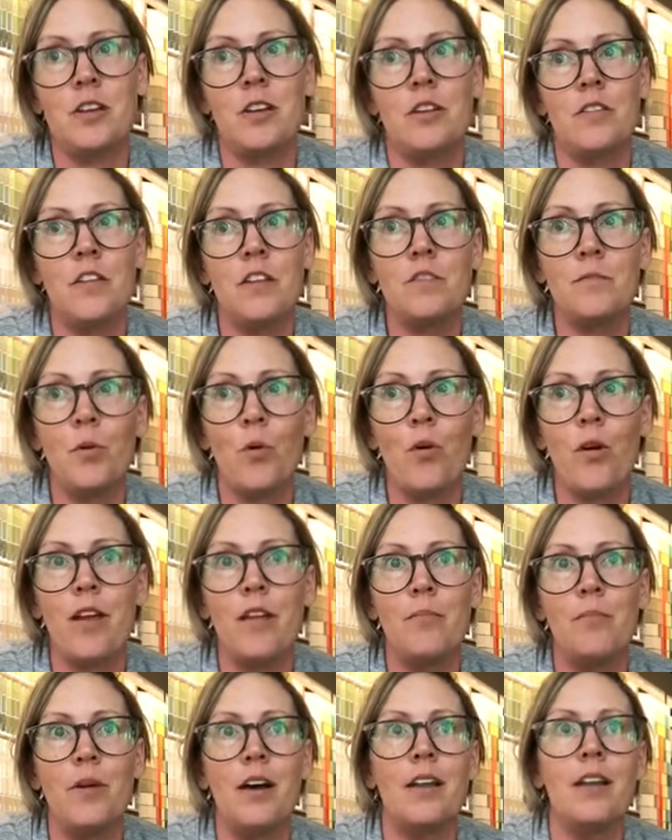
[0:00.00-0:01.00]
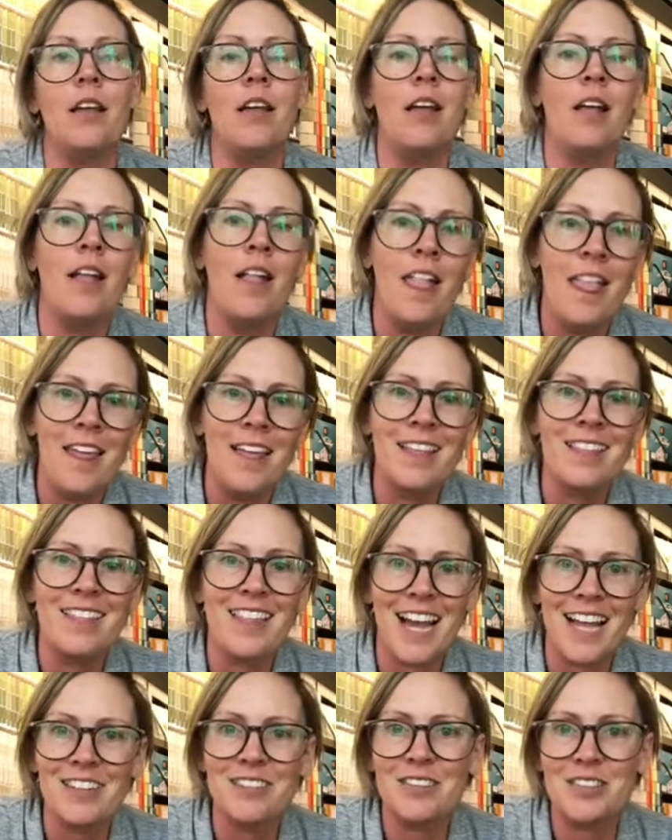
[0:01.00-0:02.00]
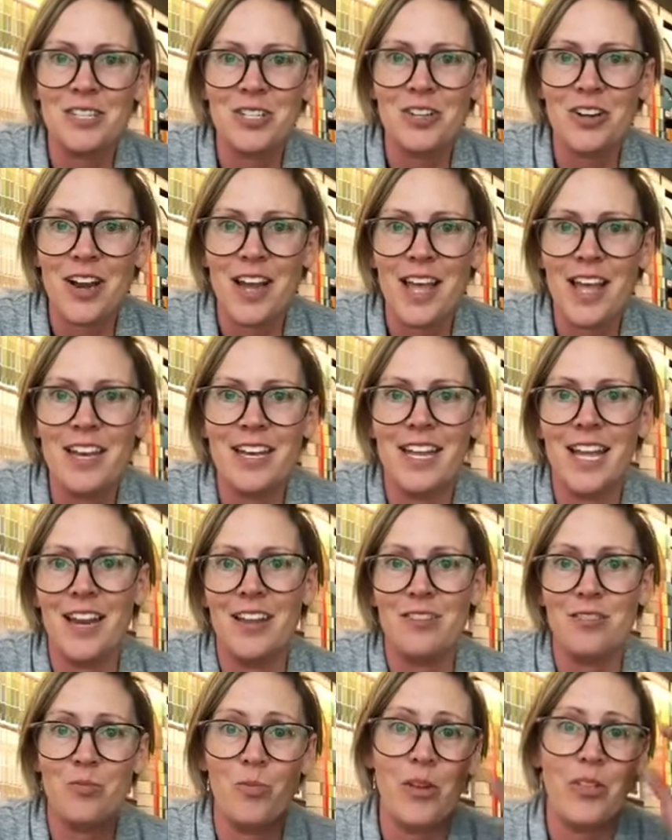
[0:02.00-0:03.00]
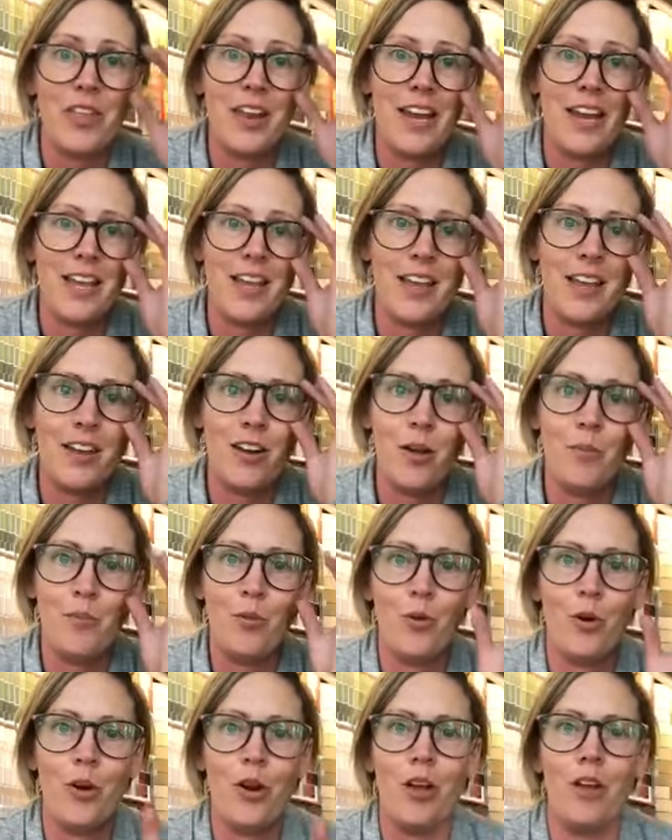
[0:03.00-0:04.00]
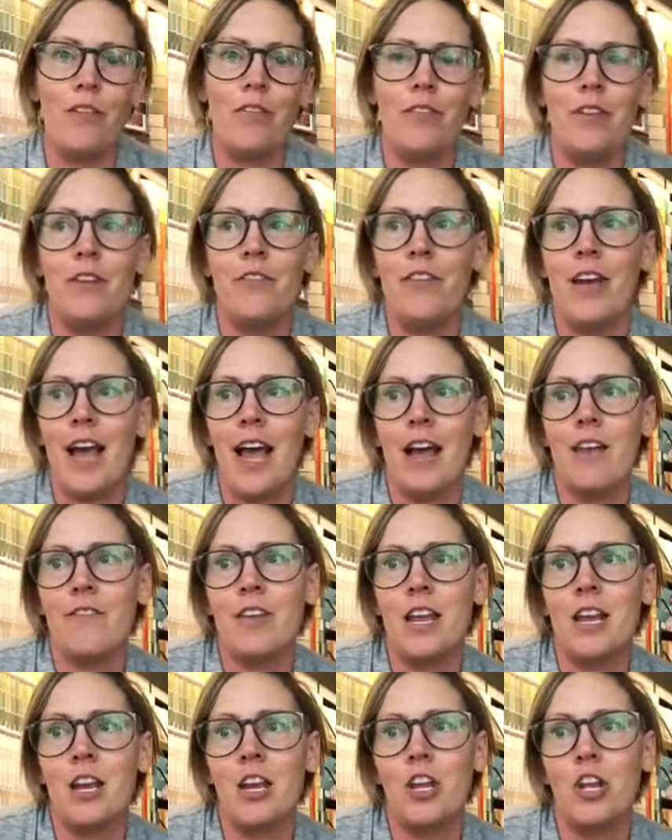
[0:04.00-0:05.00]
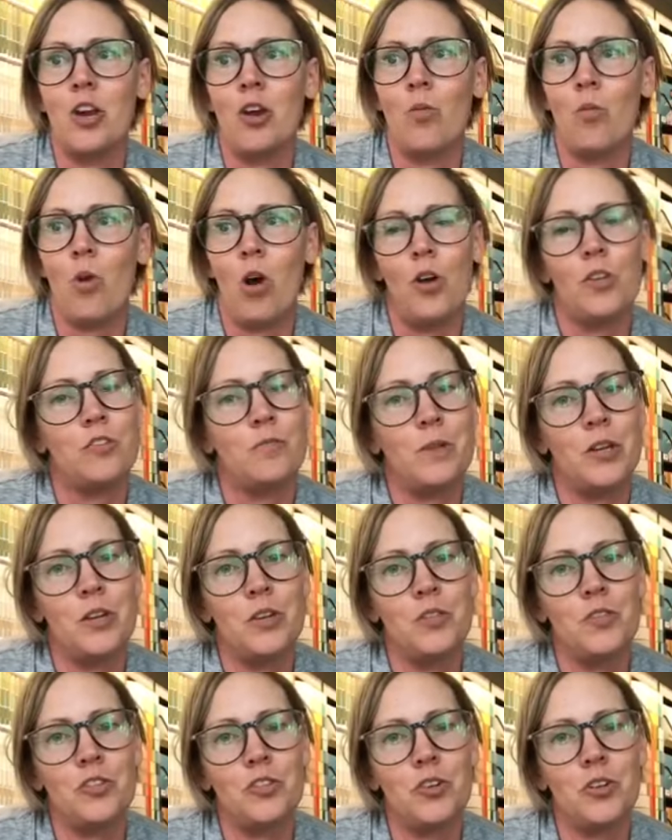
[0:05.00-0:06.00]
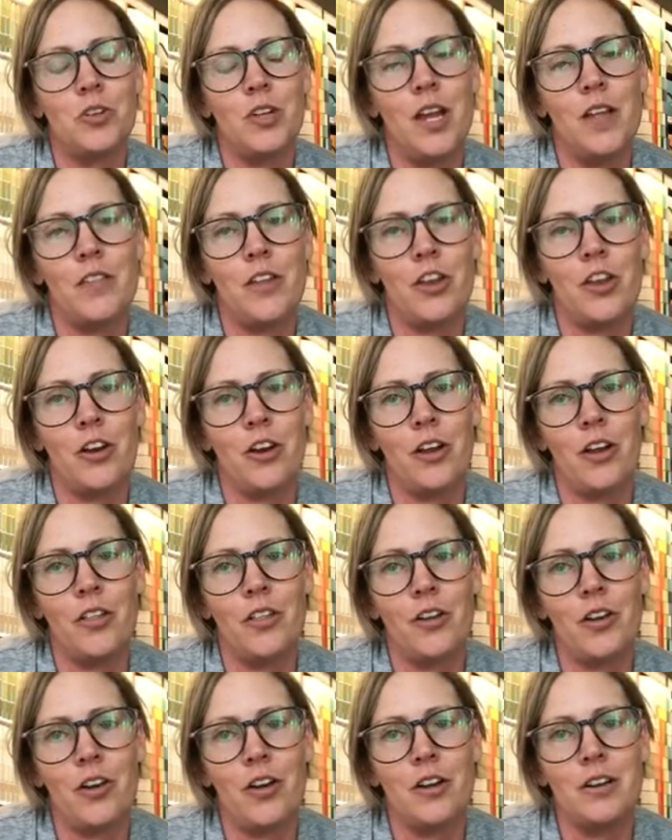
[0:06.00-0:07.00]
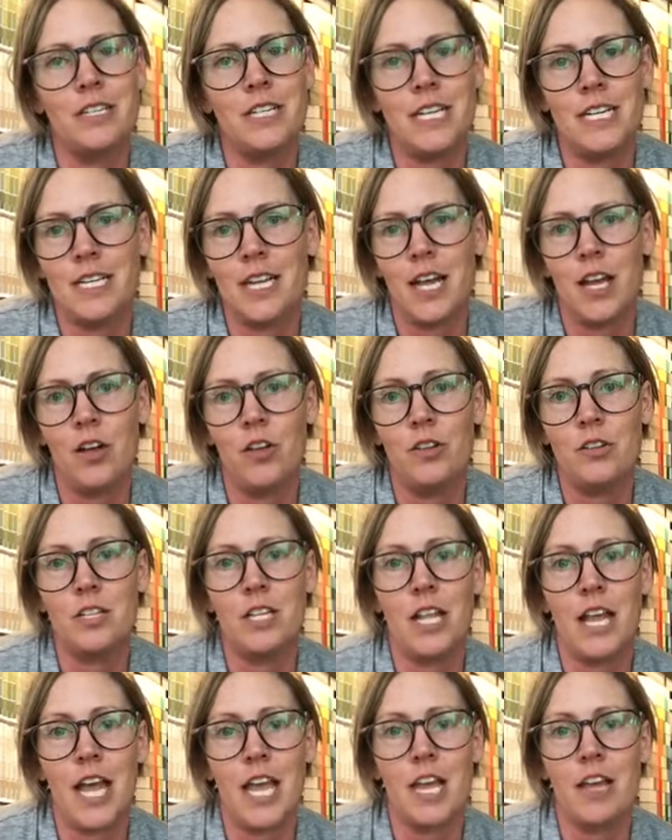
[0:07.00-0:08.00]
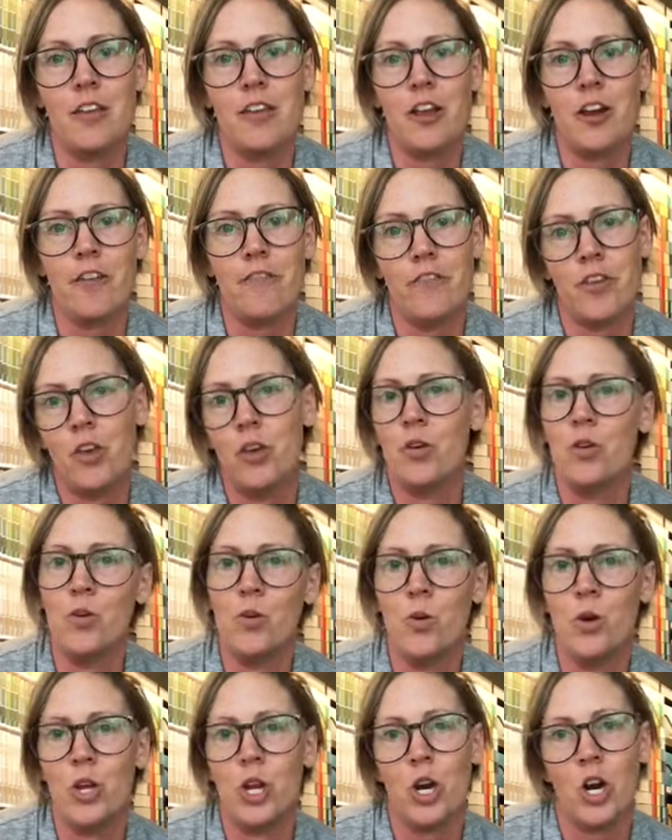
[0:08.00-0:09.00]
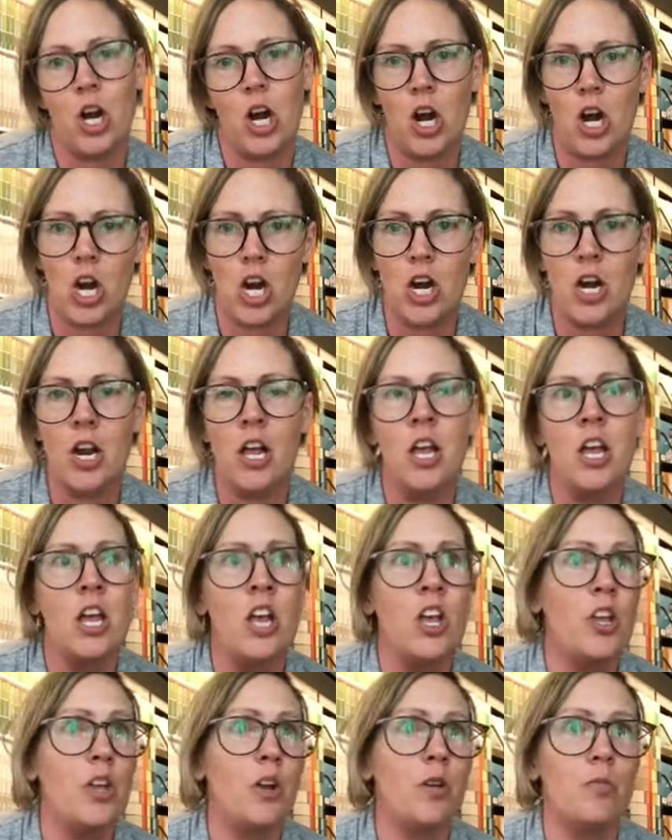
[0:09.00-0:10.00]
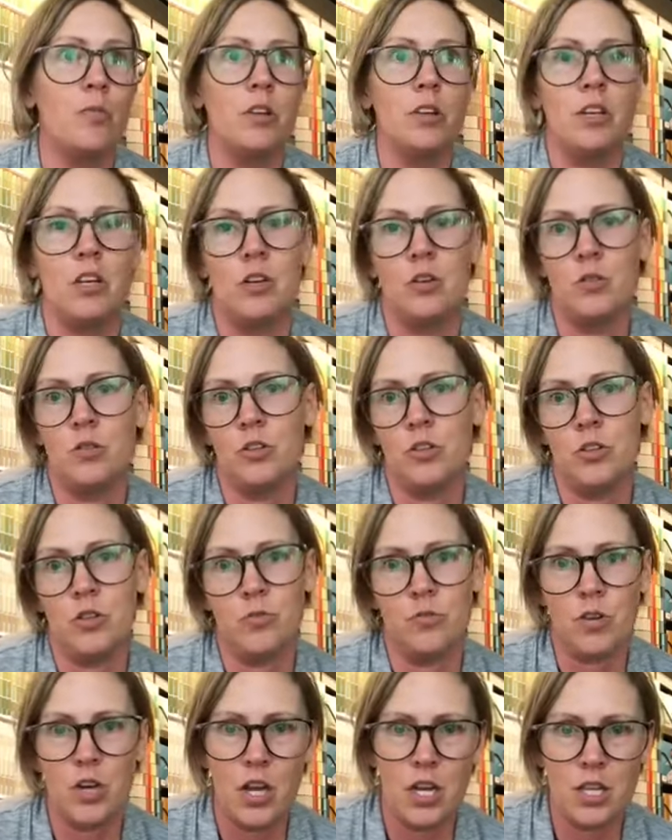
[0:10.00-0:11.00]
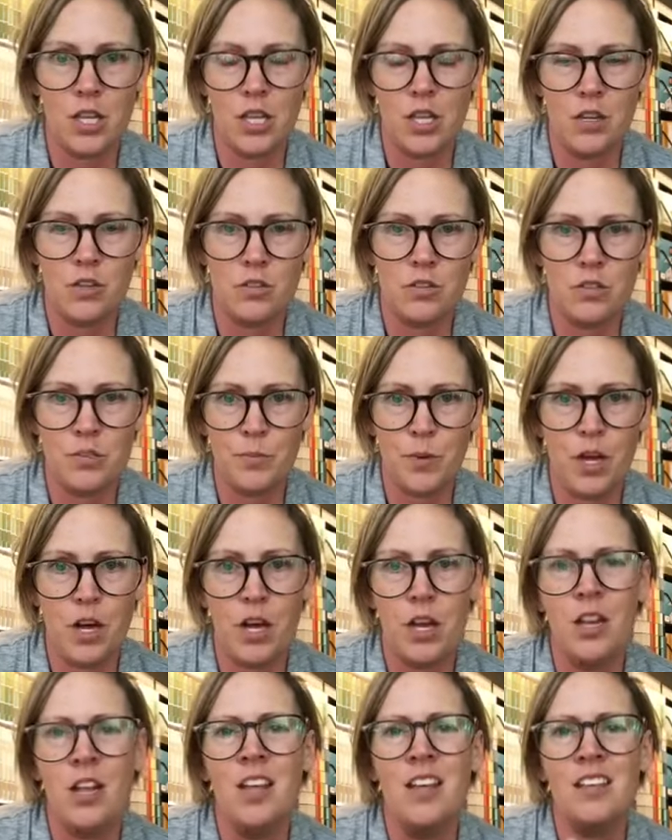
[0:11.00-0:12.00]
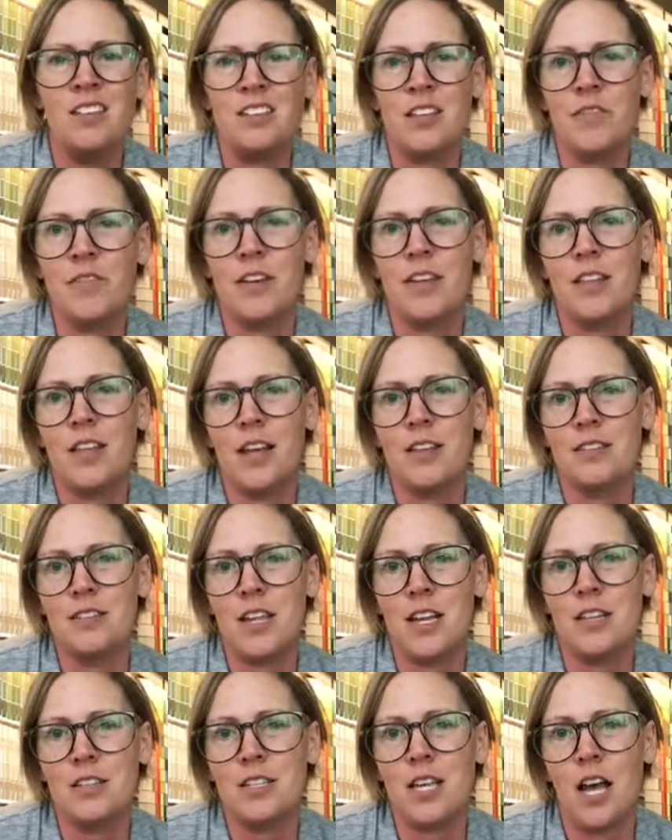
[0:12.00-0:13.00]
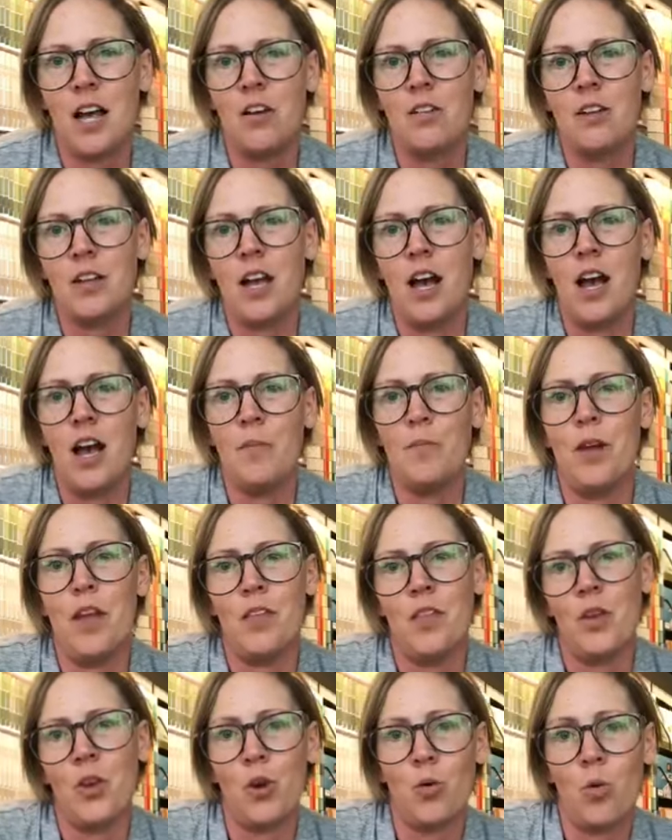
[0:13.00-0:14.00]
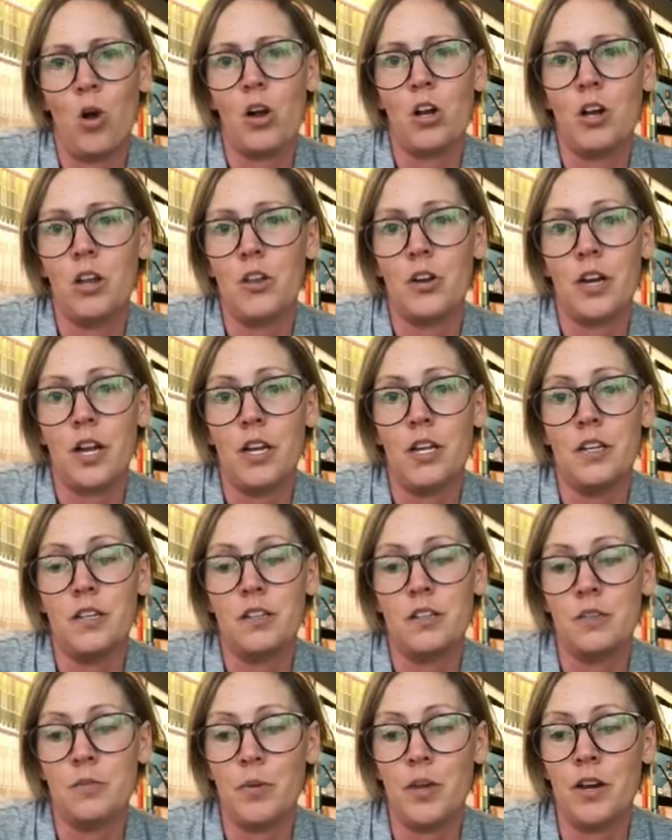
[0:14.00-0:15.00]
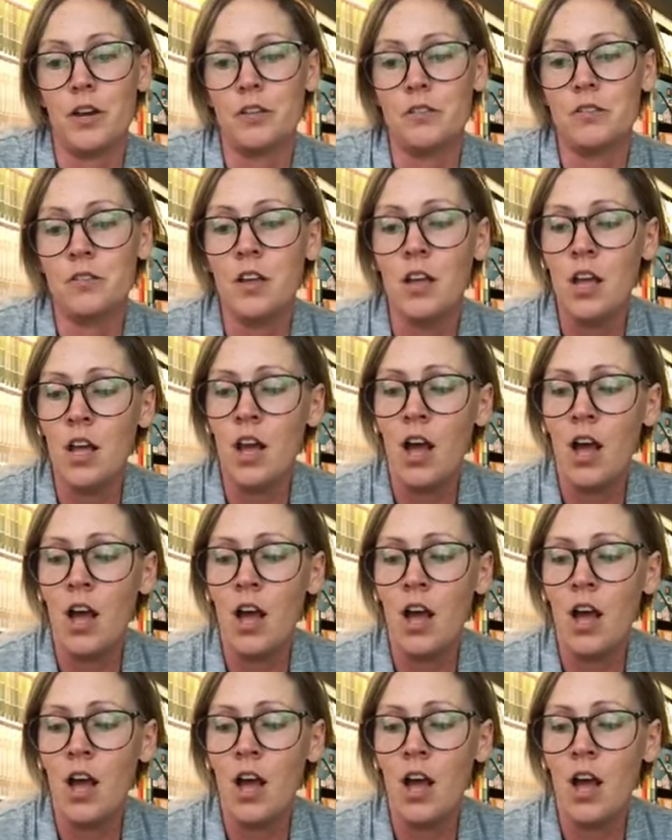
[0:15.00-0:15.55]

I know that's boring, but that's the trend, and it's one that I can get on board of having your walls be neutral, and then your other details like your view, your art, your really cool new rug that you just bought, stuff like that stands out, and then your wall color kind of disappears.